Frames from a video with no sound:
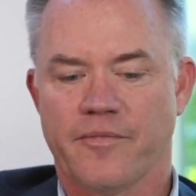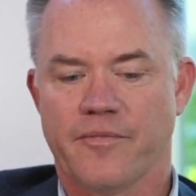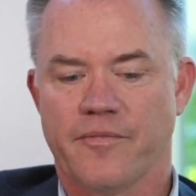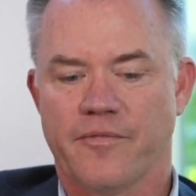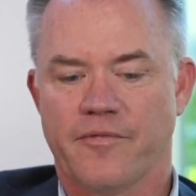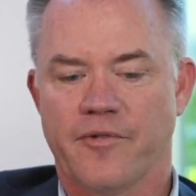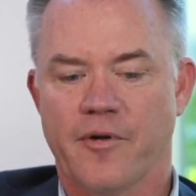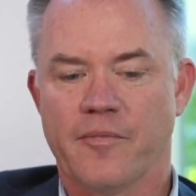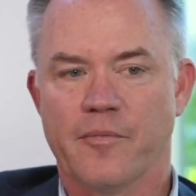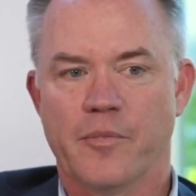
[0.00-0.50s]

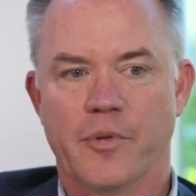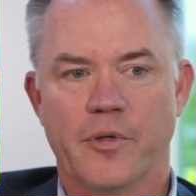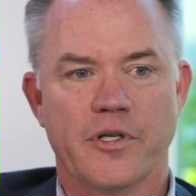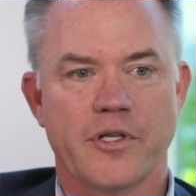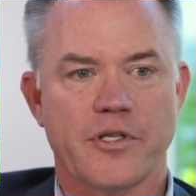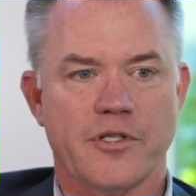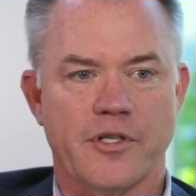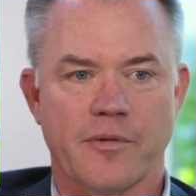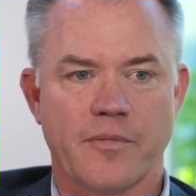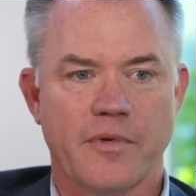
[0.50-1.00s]
from
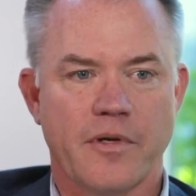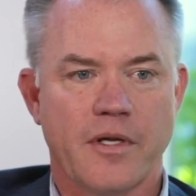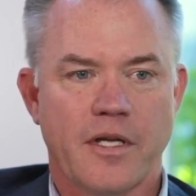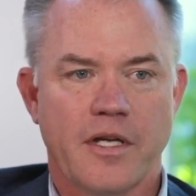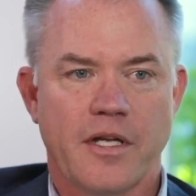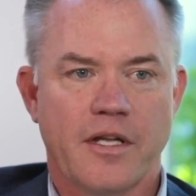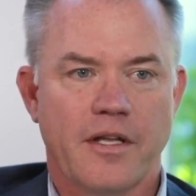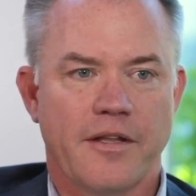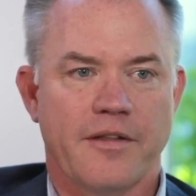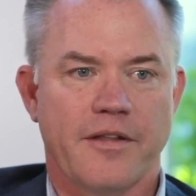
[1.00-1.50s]
Buddhism,
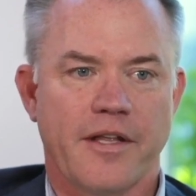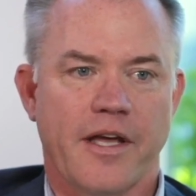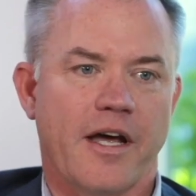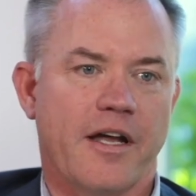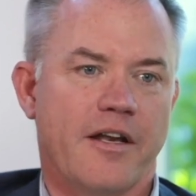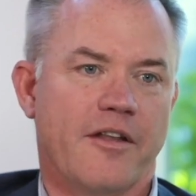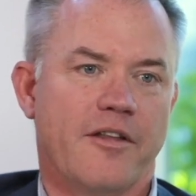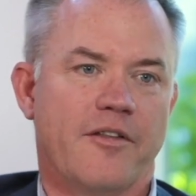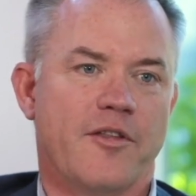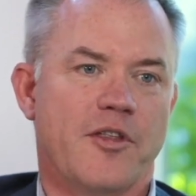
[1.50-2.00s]

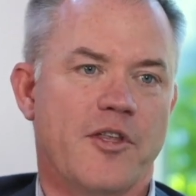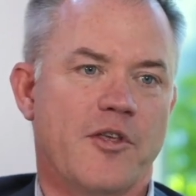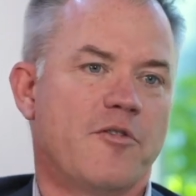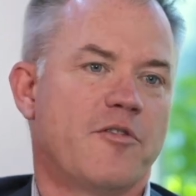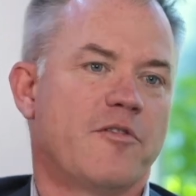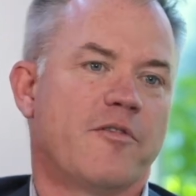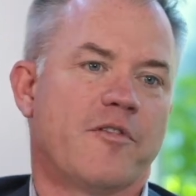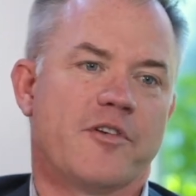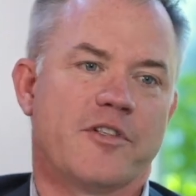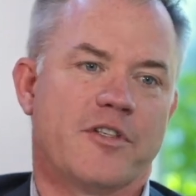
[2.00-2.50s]
that the
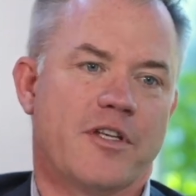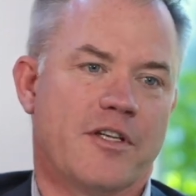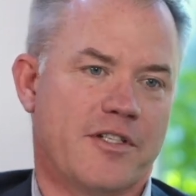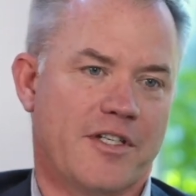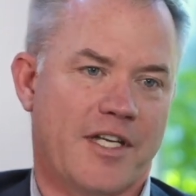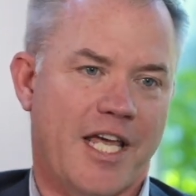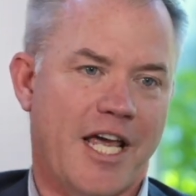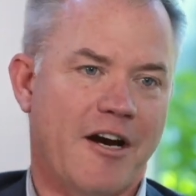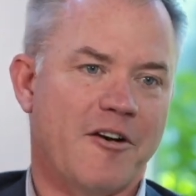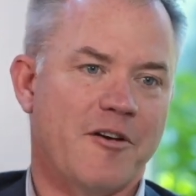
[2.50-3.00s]
universe doesn't
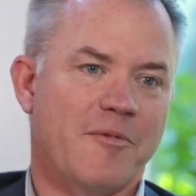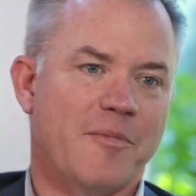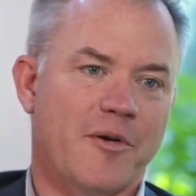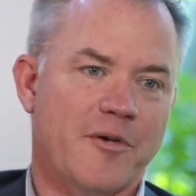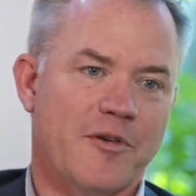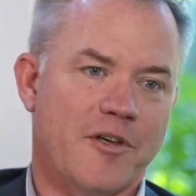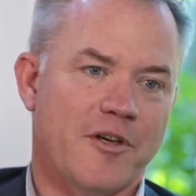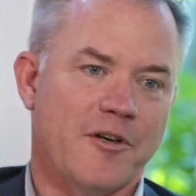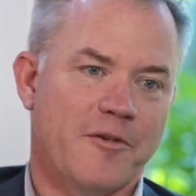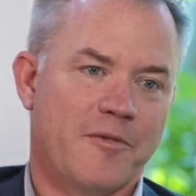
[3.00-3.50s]
care about
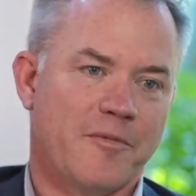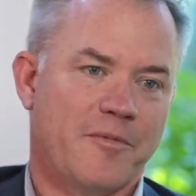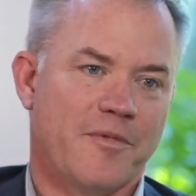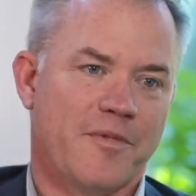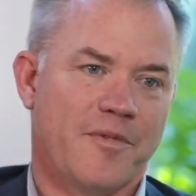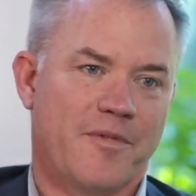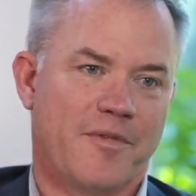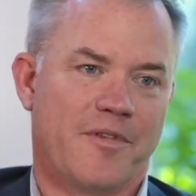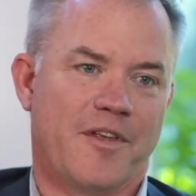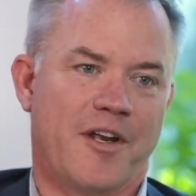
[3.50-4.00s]
you.
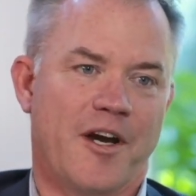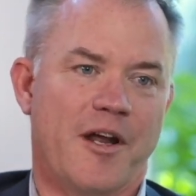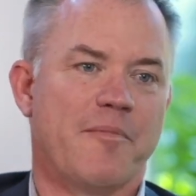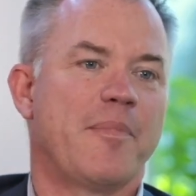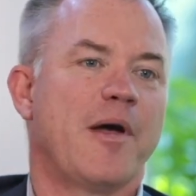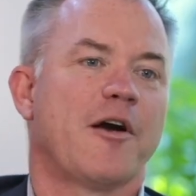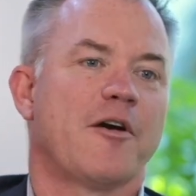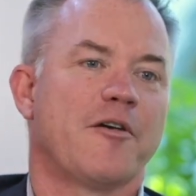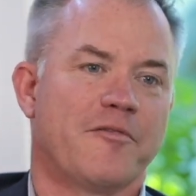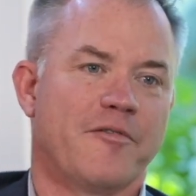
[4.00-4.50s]
And I'm
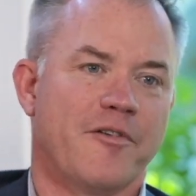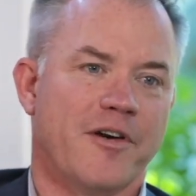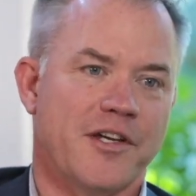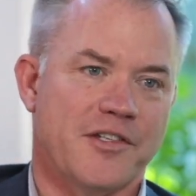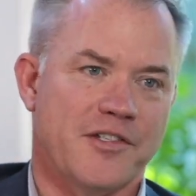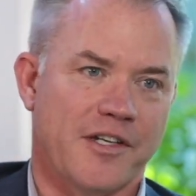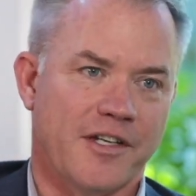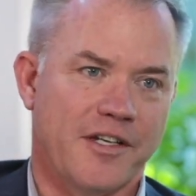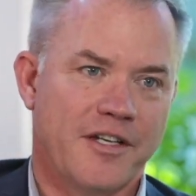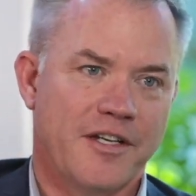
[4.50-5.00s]

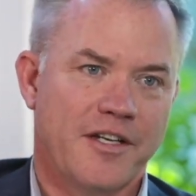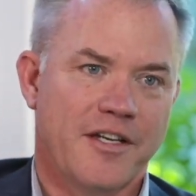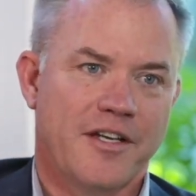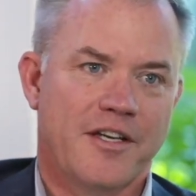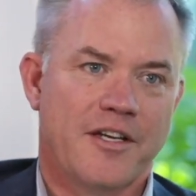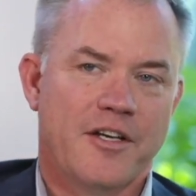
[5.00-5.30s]
paraphrasing.